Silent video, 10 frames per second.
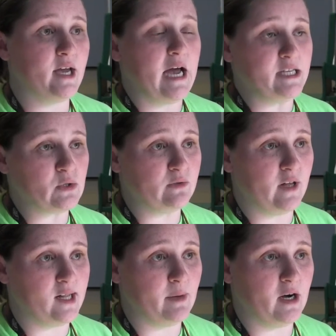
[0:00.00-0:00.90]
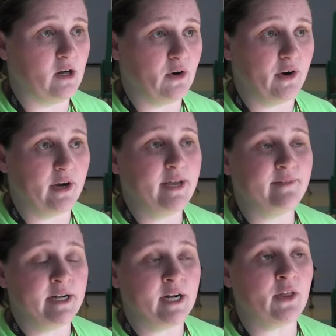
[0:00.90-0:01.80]
high school volleyball, or
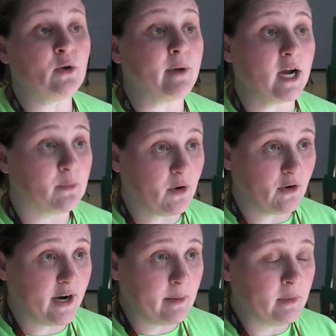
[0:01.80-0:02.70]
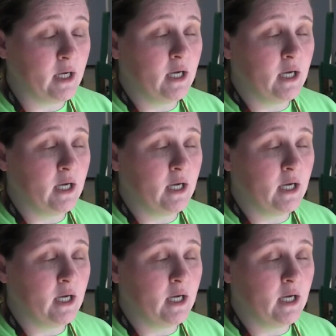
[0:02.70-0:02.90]
even another rec program.